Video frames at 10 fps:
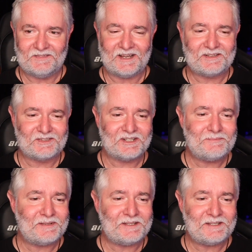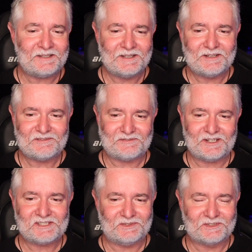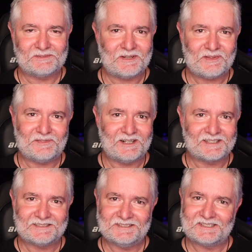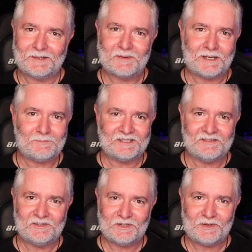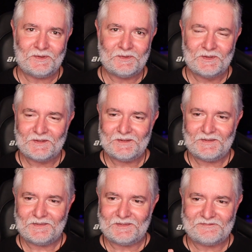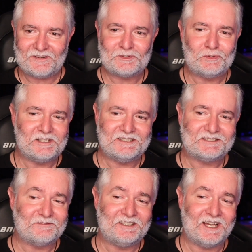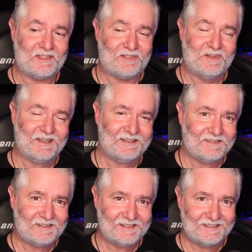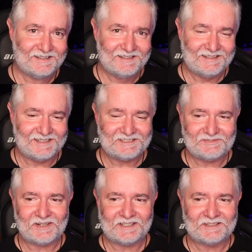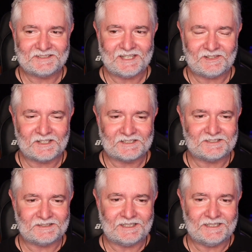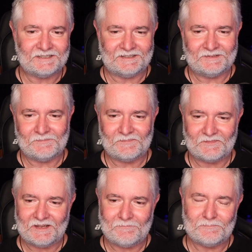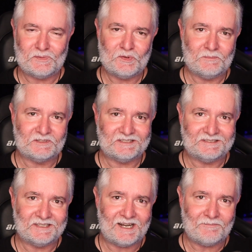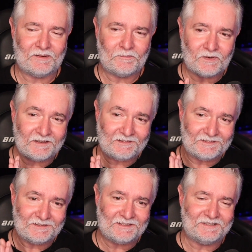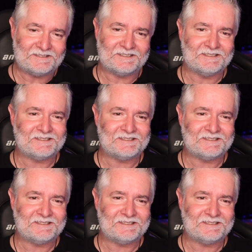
that creepy, fresh-looking motherfucker just coming up and giving her the fungal kiss of death. And she finally got that lighter to light, and yeah, boom, she's out. But my God, I